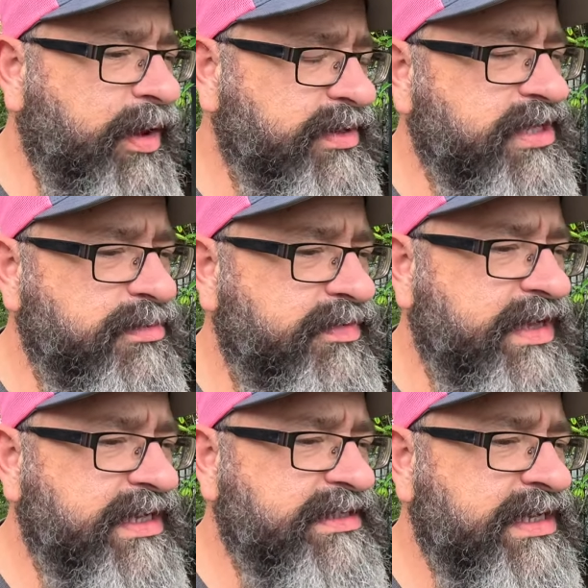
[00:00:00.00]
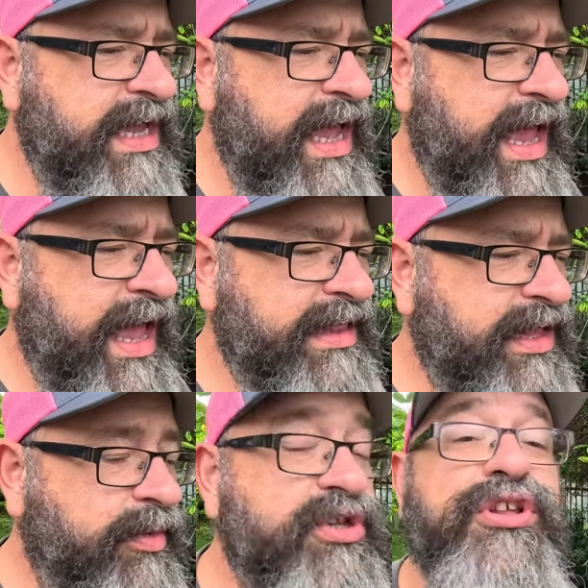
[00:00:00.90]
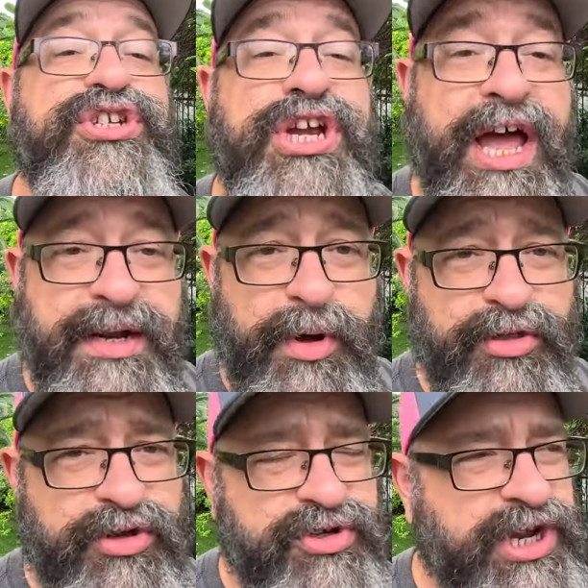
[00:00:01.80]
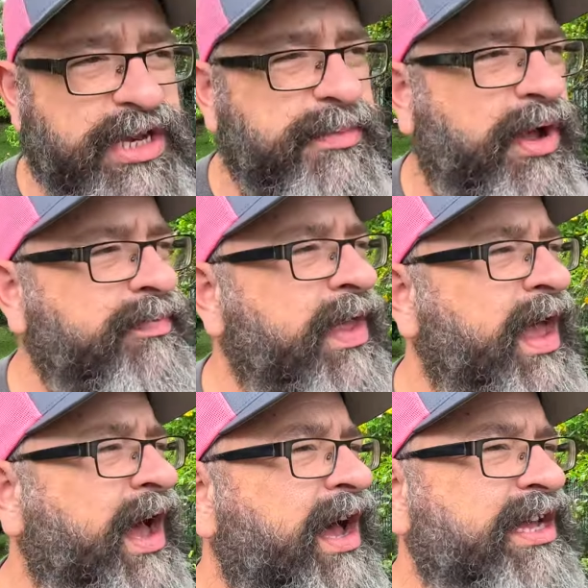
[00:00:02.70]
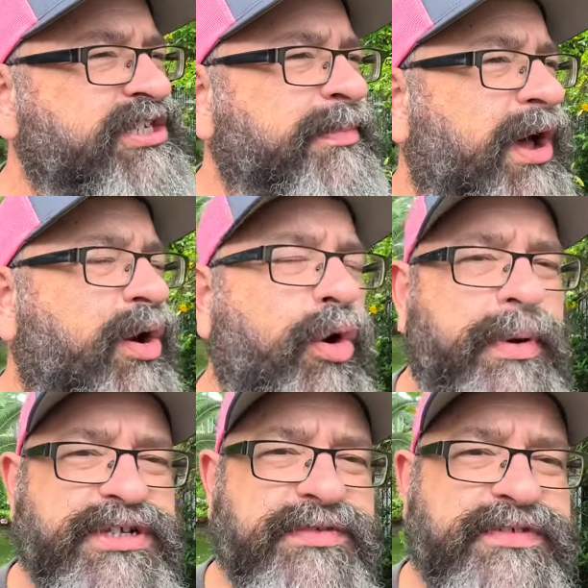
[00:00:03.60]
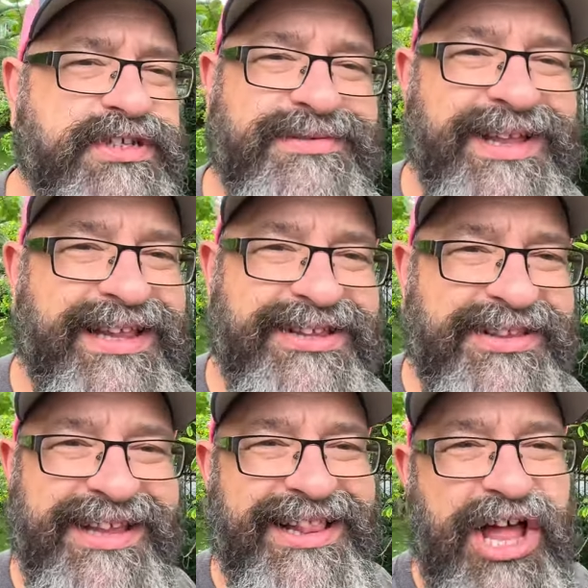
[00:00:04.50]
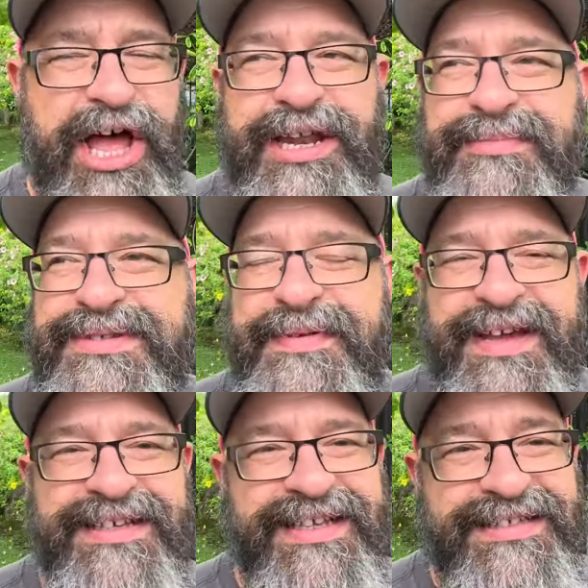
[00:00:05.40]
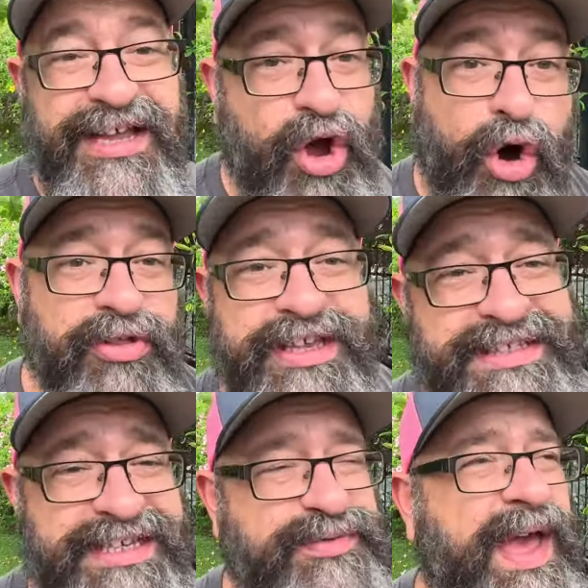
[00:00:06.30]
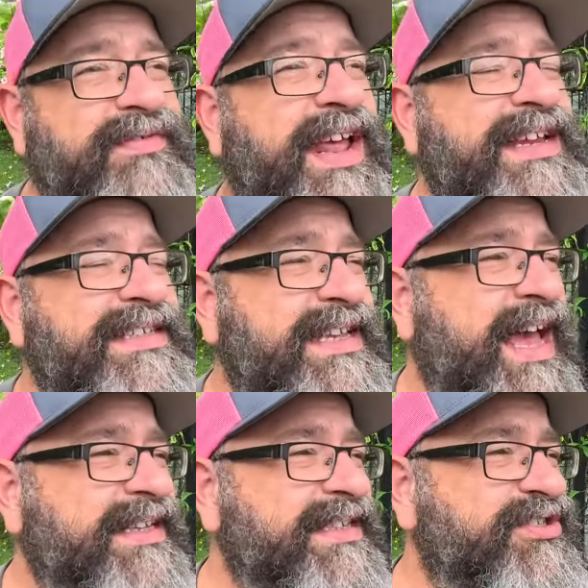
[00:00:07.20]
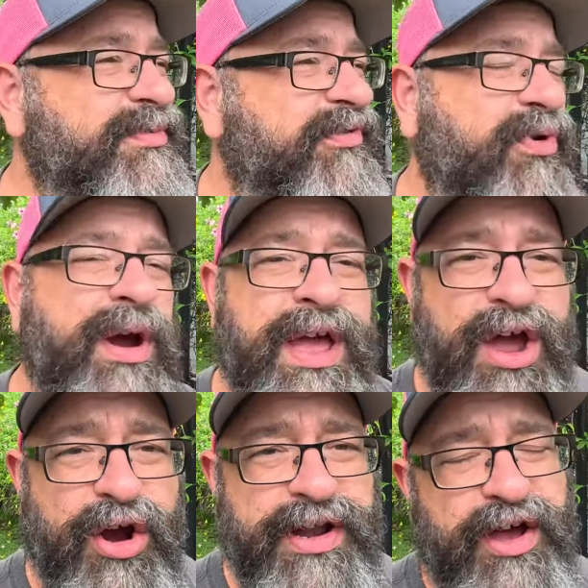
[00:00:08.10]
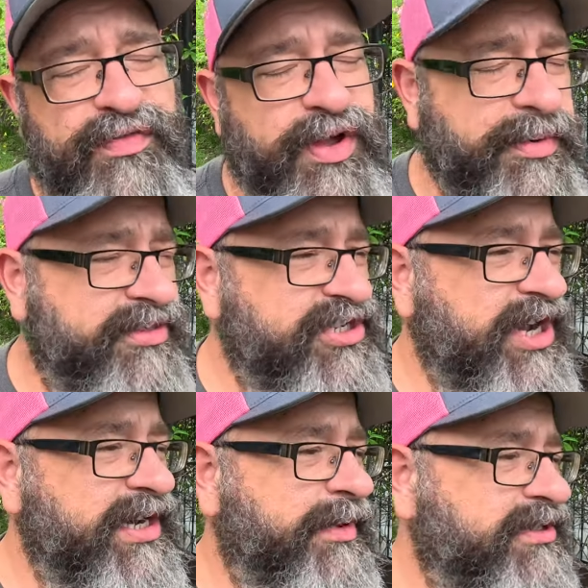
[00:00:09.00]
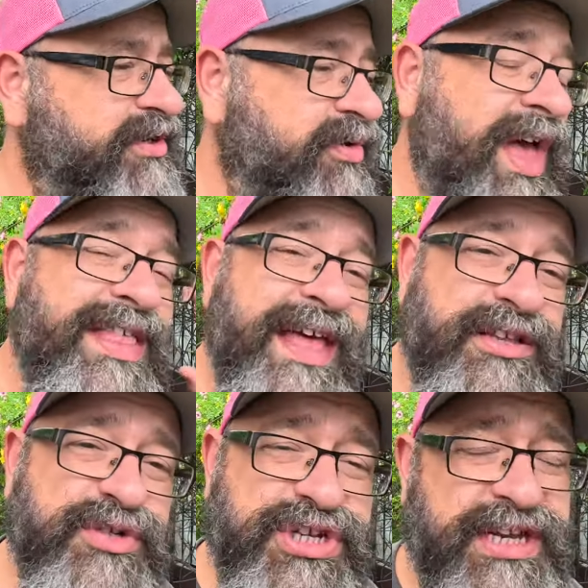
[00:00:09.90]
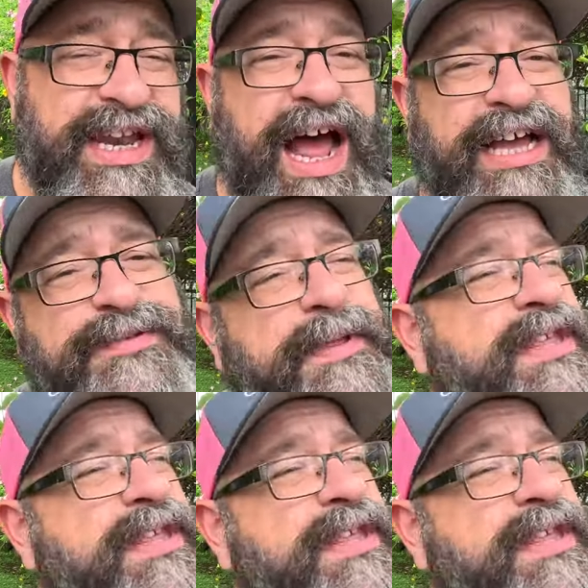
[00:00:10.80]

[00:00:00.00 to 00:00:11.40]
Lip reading: went to the movies and they went to the China Mall, the new China Mall. And she bought a whole bunch of just little items because it's like all these things we haven't had easy access to before are now available at the China Mall. So that's what she did. I spent